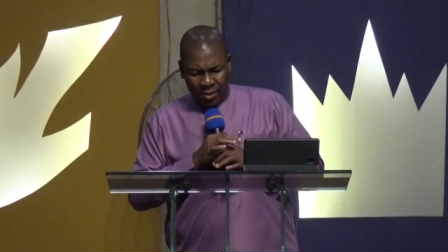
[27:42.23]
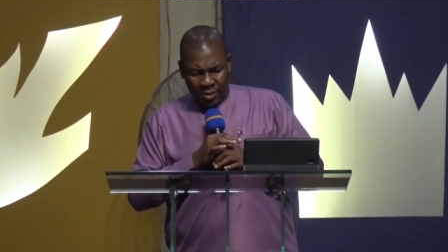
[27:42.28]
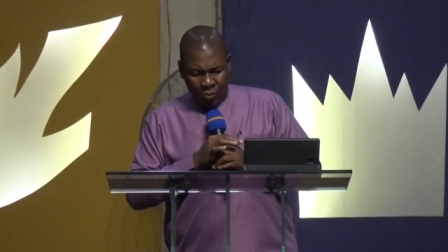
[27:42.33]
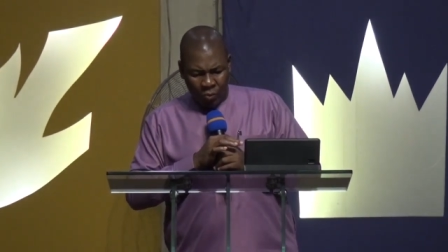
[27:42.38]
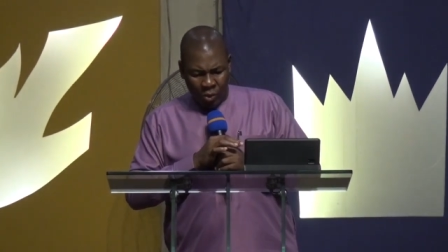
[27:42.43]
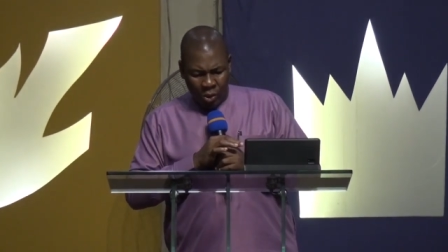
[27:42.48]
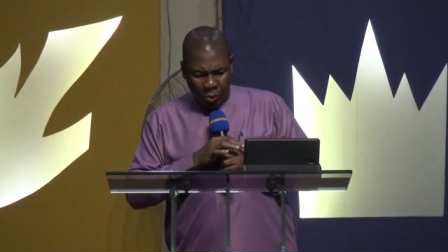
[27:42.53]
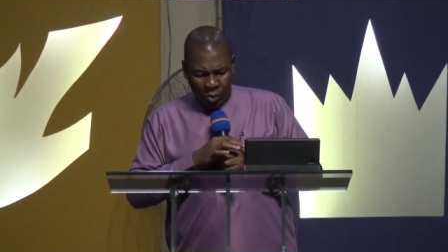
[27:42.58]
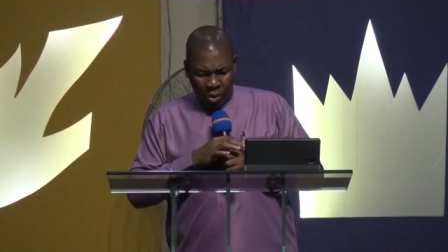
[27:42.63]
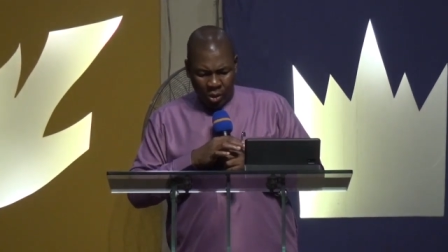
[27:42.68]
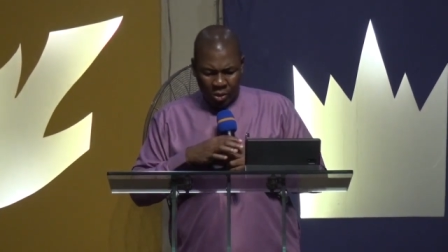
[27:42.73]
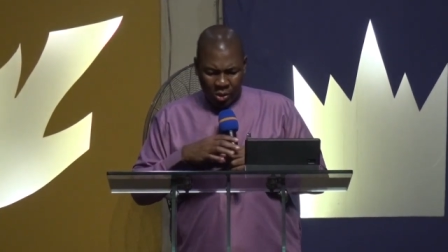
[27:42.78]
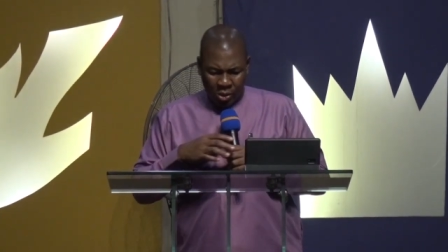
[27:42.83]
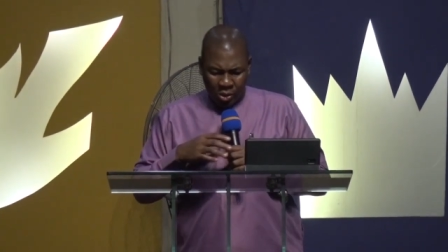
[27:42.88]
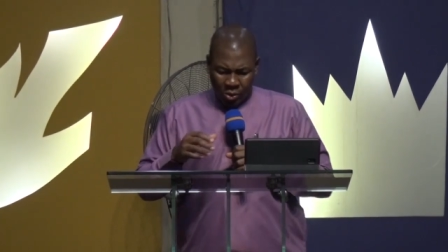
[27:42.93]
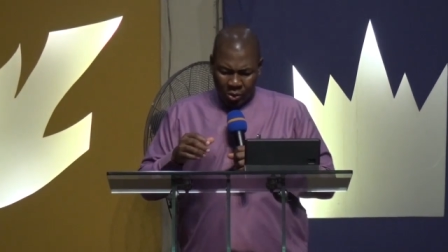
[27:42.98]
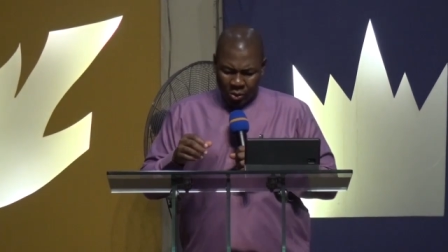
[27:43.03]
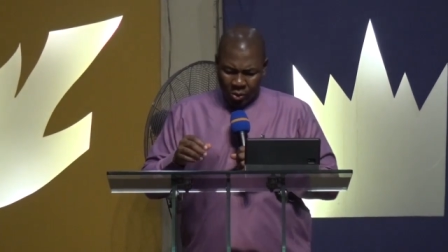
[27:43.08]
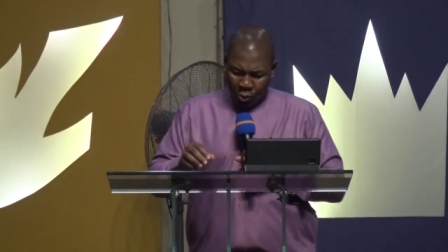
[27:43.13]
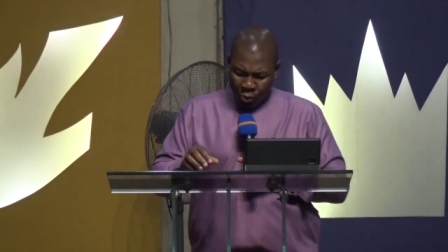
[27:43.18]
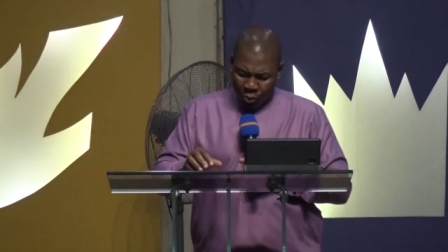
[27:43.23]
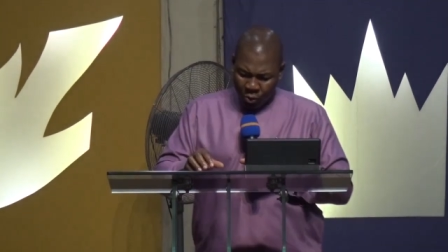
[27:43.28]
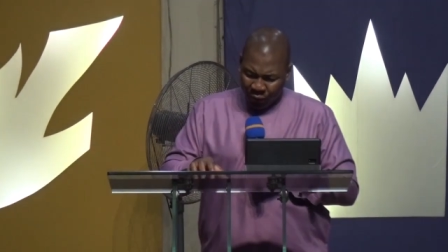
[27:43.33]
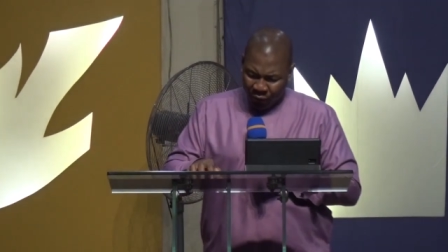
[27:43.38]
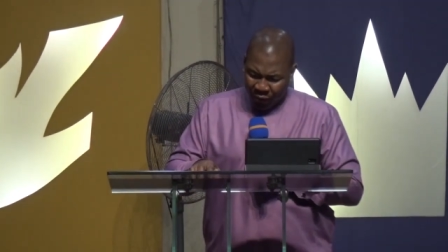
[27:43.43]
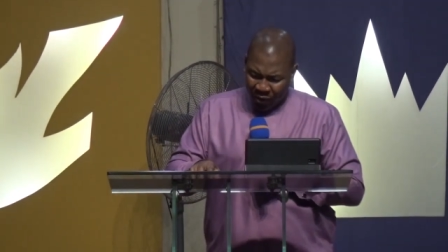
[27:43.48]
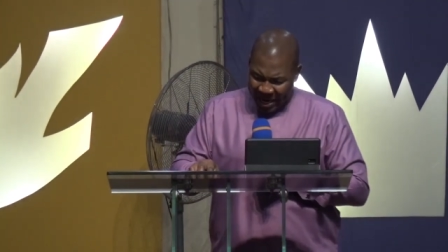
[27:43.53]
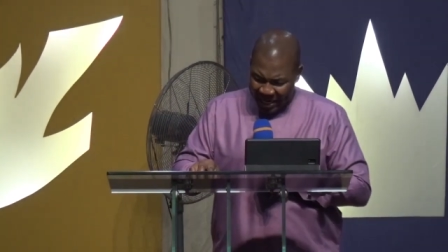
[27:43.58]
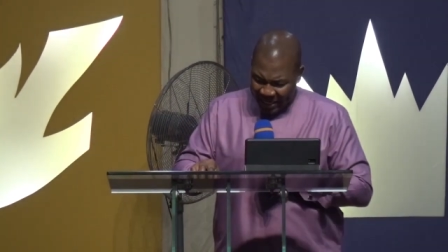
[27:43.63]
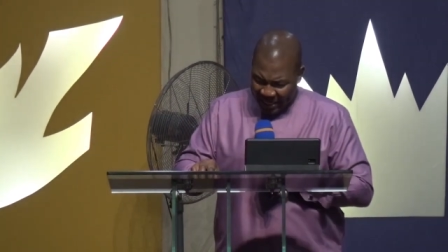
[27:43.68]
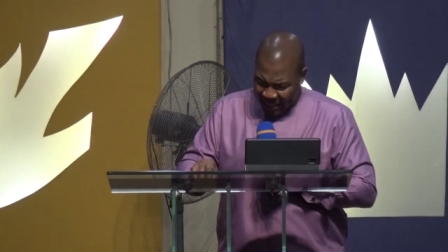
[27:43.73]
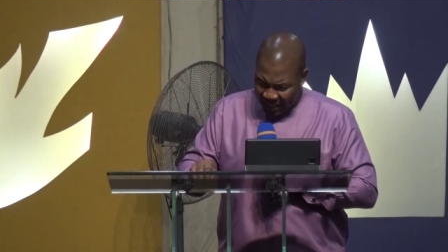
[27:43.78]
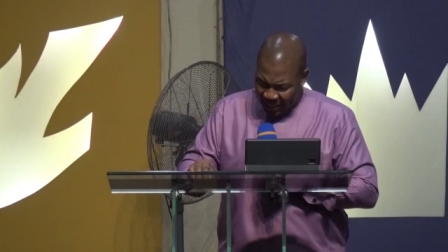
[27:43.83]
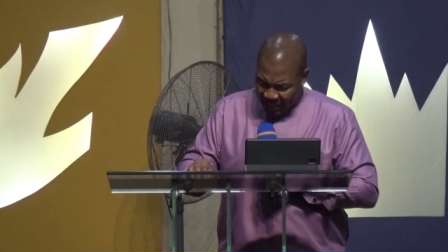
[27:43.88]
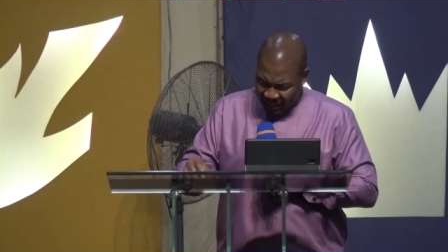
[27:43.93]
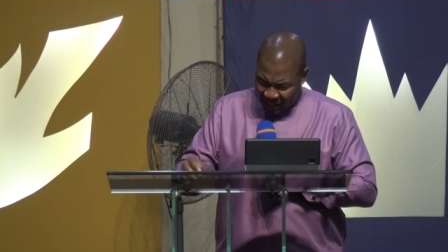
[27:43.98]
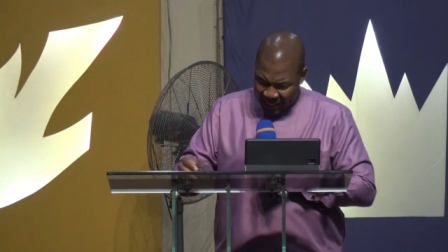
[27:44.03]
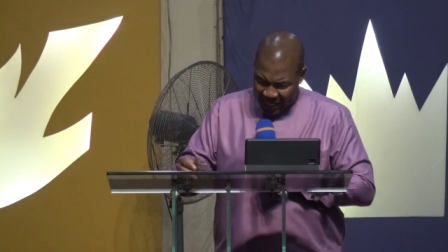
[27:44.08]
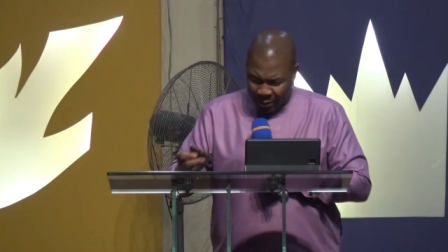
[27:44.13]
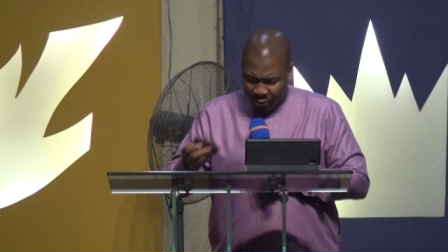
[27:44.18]
which was Good Friday.
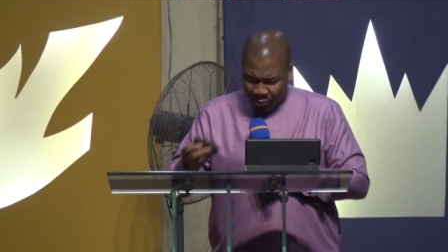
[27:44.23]
He said he